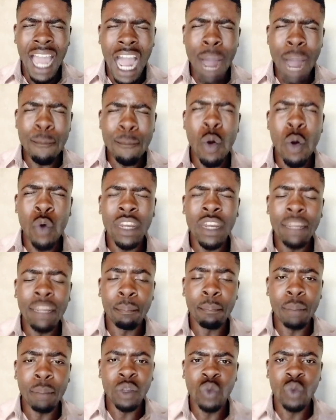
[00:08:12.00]
Harmony
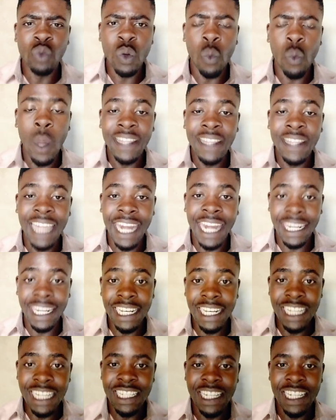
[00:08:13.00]
between what?
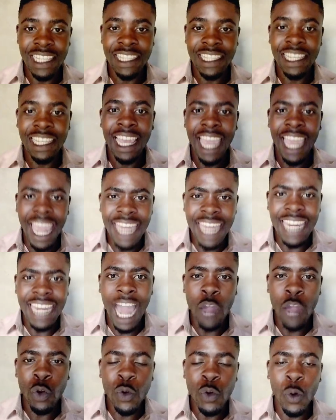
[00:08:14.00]
Religions, and
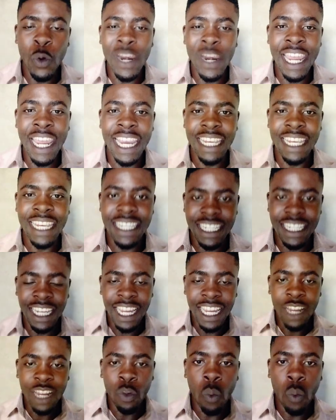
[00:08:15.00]
acknowledge
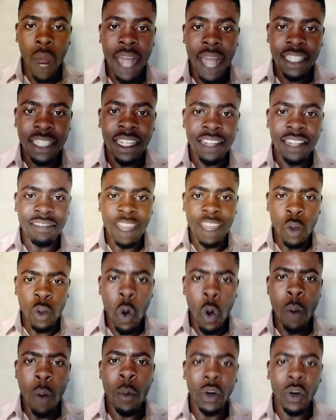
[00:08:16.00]
what? The
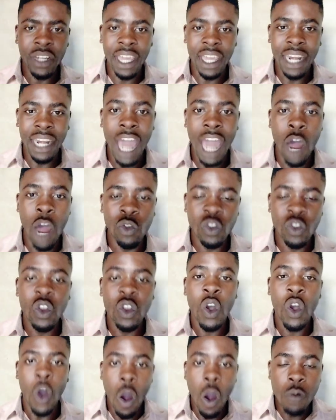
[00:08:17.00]
common
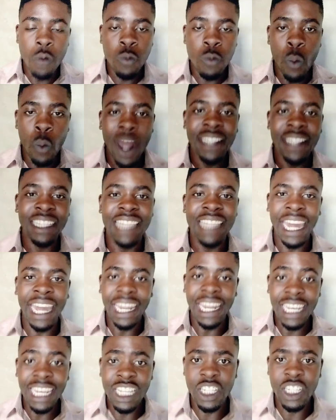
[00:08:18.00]
grounds of what? The
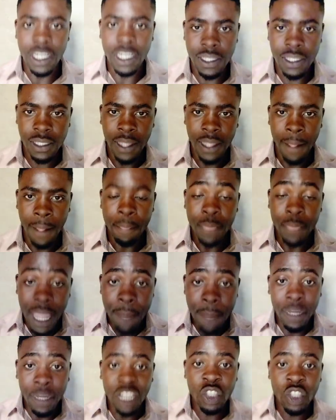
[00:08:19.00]
religions.
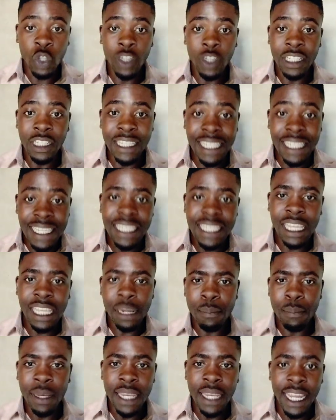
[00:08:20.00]
They must not
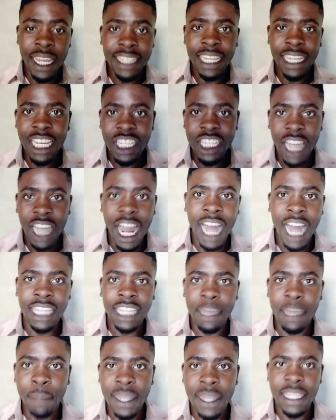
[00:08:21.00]
discriminate each
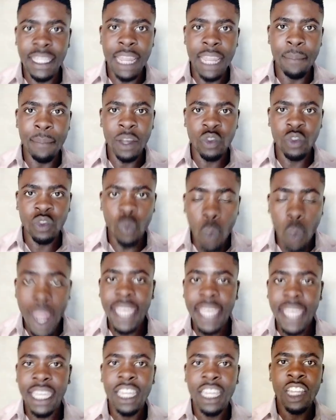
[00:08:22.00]
other, but they must
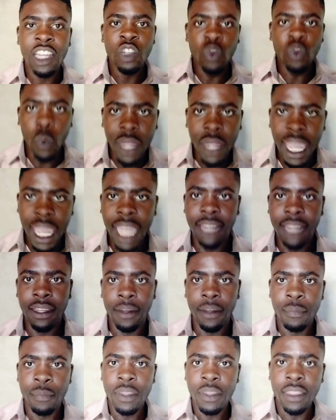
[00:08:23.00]
work
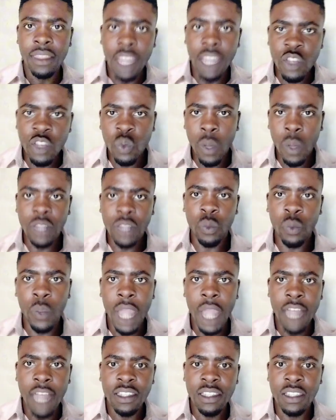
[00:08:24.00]
together. That's what
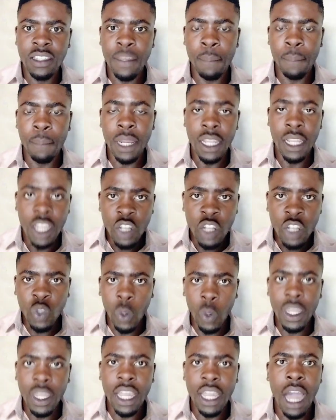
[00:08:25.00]
we are simply
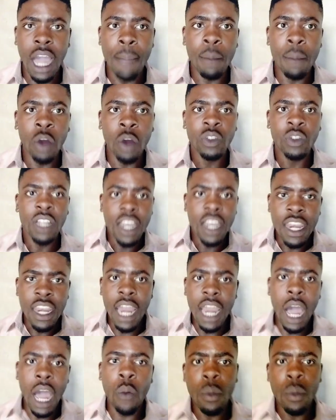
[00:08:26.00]
talking about.
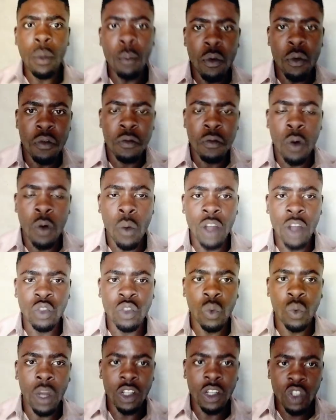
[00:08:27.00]
Now we move
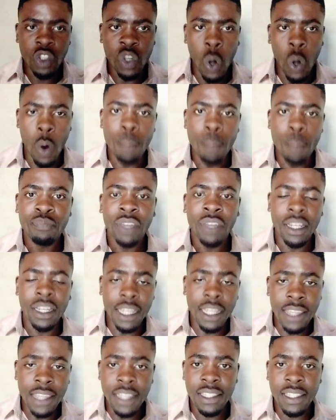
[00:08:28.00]
forward to what? Tor.
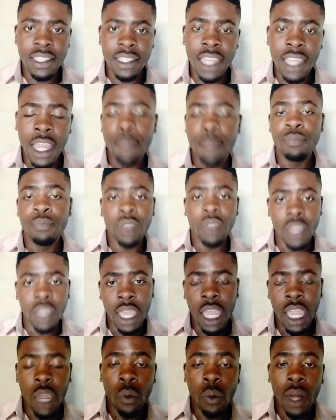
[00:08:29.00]
Let us hear
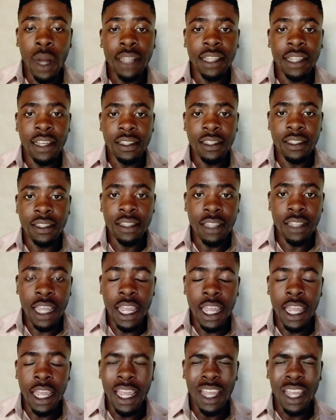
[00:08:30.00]
what does
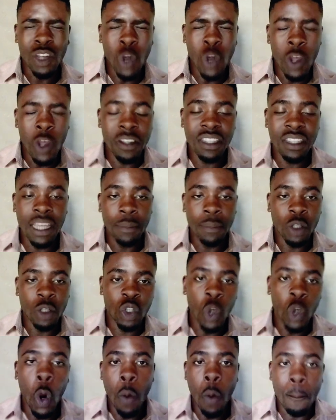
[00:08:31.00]

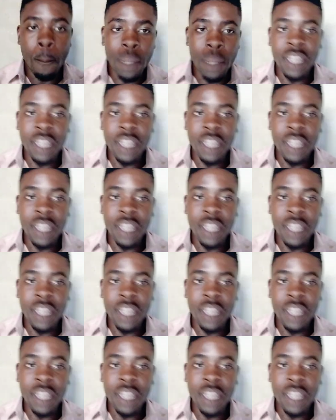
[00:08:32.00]
concept Tor